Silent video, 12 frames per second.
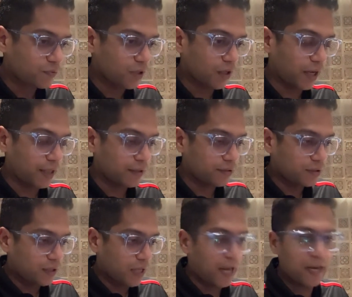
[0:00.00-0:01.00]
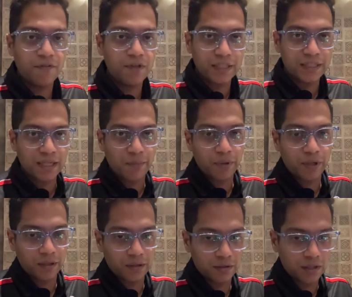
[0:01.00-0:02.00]
Right? And everything's
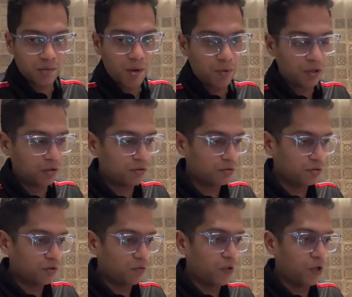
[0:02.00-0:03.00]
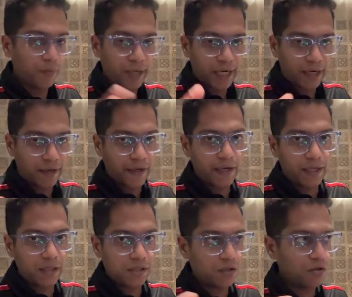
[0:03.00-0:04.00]
temporary. Remember, we're not making trade
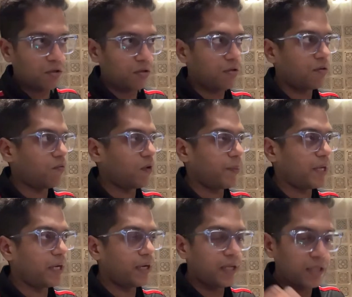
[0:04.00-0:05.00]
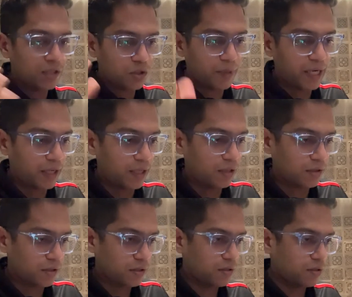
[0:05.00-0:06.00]
deals here, we're making deals to make
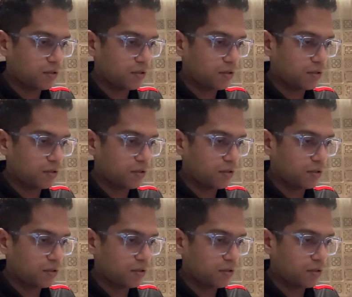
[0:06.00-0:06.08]
deals.